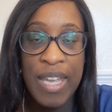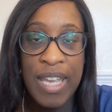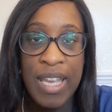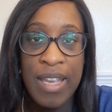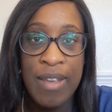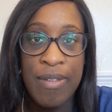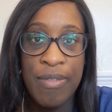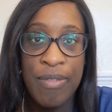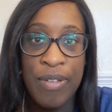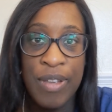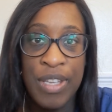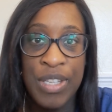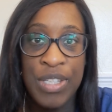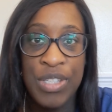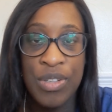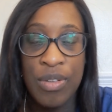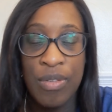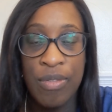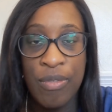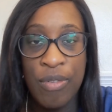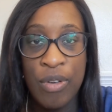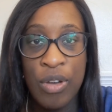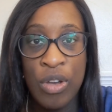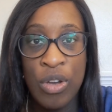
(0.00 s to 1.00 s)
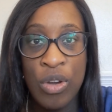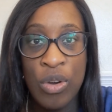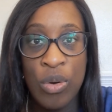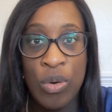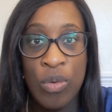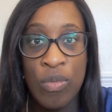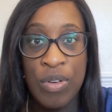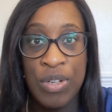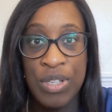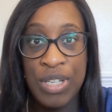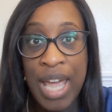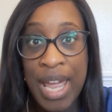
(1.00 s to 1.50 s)
if it is the fur
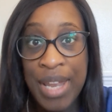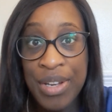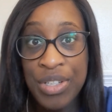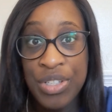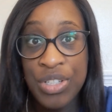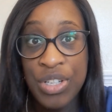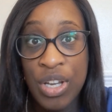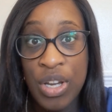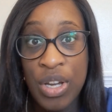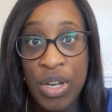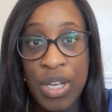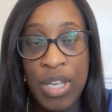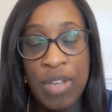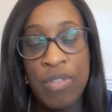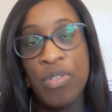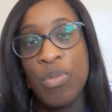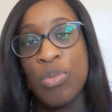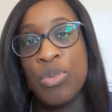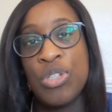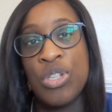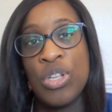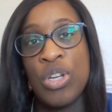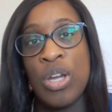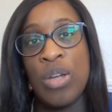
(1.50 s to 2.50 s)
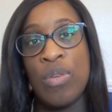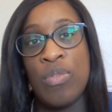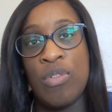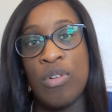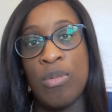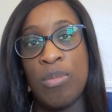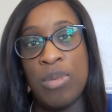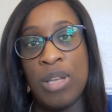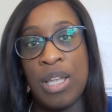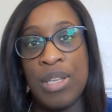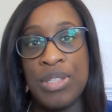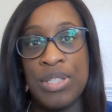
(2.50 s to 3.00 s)
or the dander, if you was to go
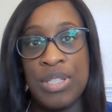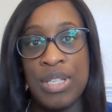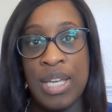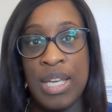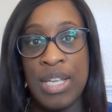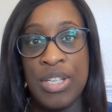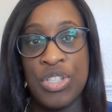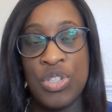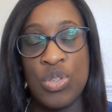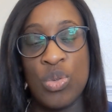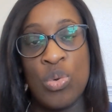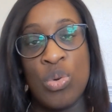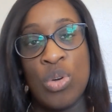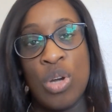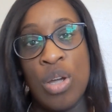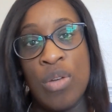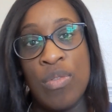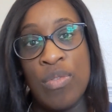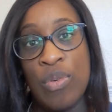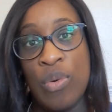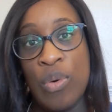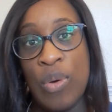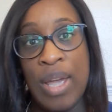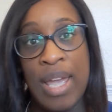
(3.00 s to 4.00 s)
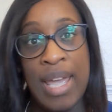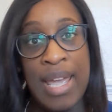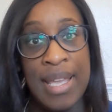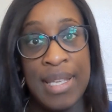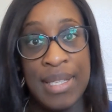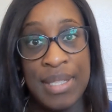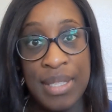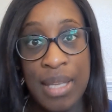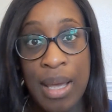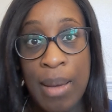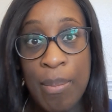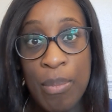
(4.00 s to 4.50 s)
for a blood test or go for hair
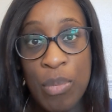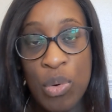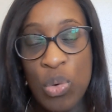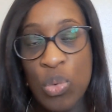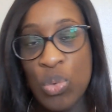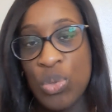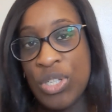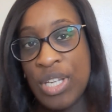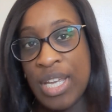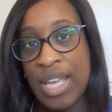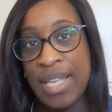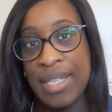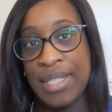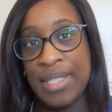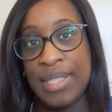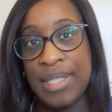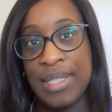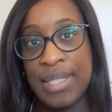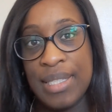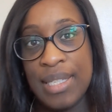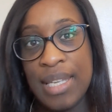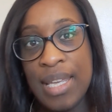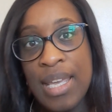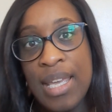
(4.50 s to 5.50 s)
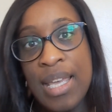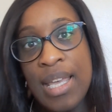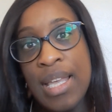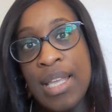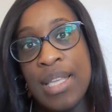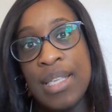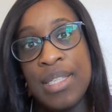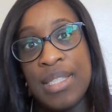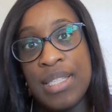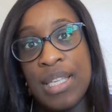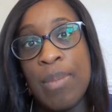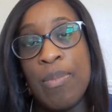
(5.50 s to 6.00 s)
sample tests.
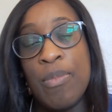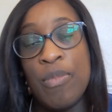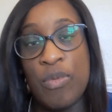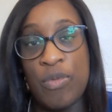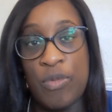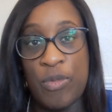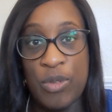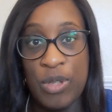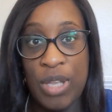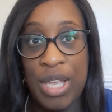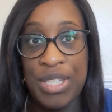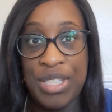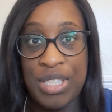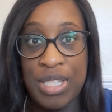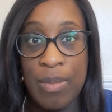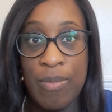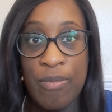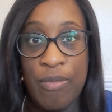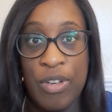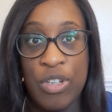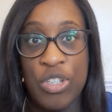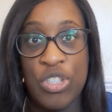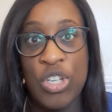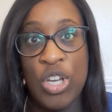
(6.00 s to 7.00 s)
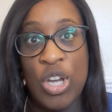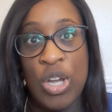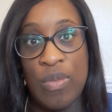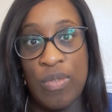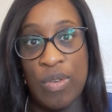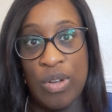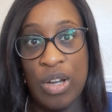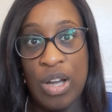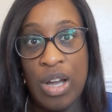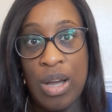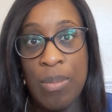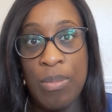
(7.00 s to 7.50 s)
That's something to
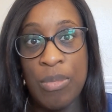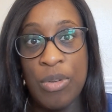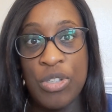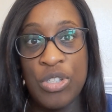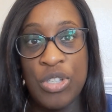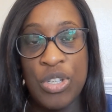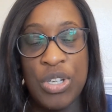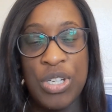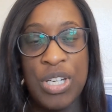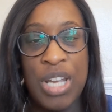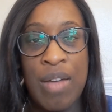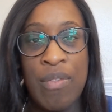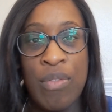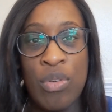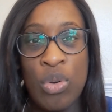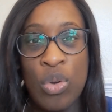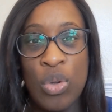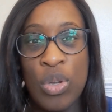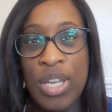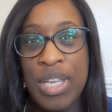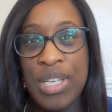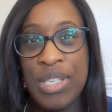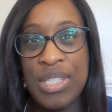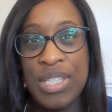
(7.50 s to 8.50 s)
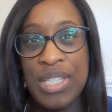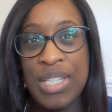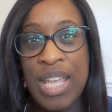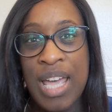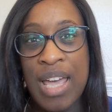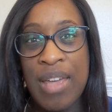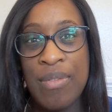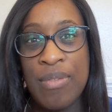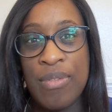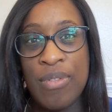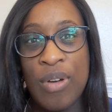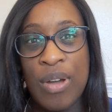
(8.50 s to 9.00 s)
overcome, because you can have a look into
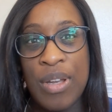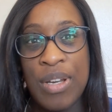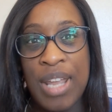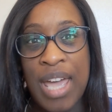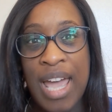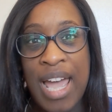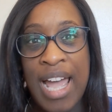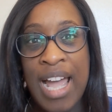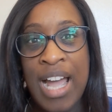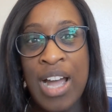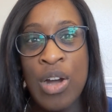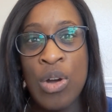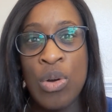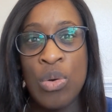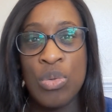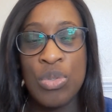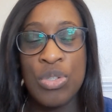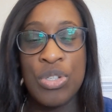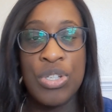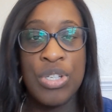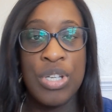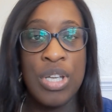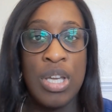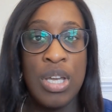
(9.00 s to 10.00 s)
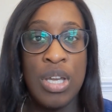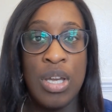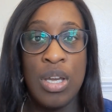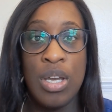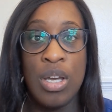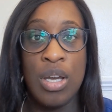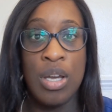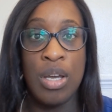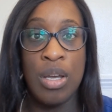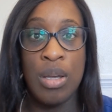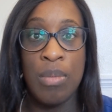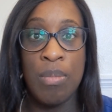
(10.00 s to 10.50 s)
that and find that out.
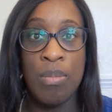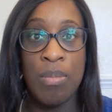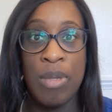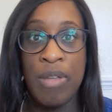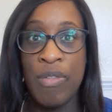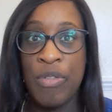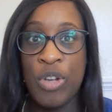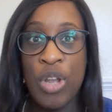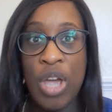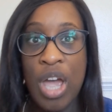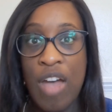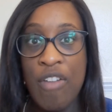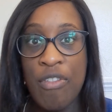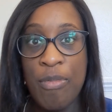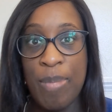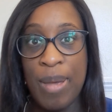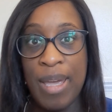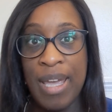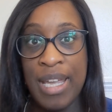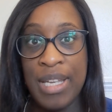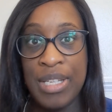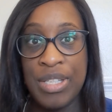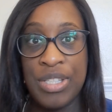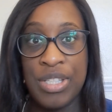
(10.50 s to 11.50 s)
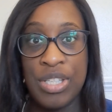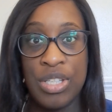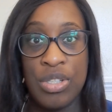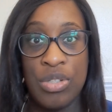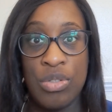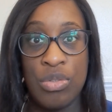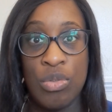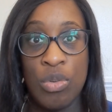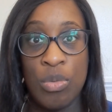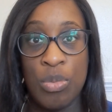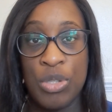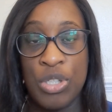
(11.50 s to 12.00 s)
If you don't have pets
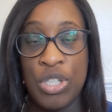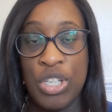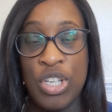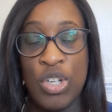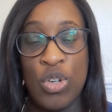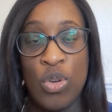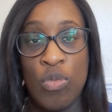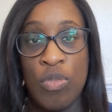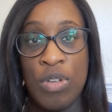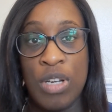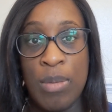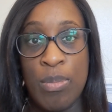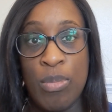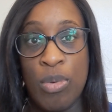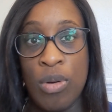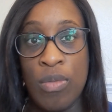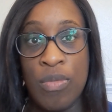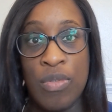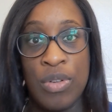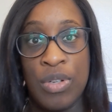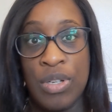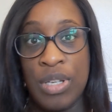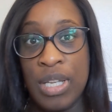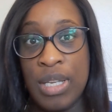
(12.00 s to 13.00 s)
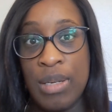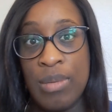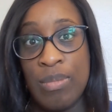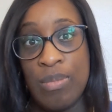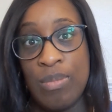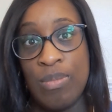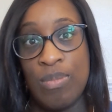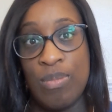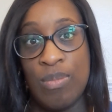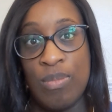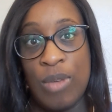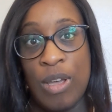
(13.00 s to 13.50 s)
and obviously you're not really bothered,
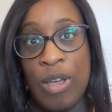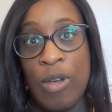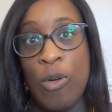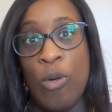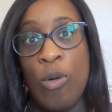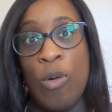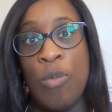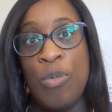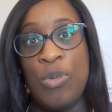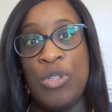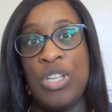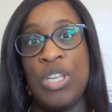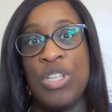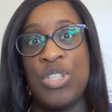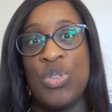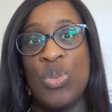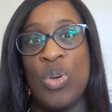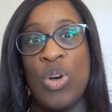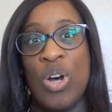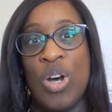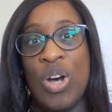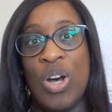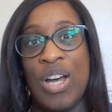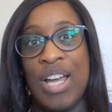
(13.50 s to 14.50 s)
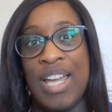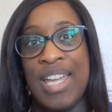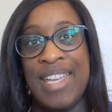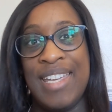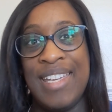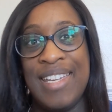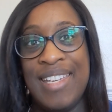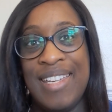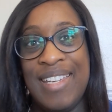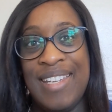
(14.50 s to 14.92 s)
then obviously that's not a high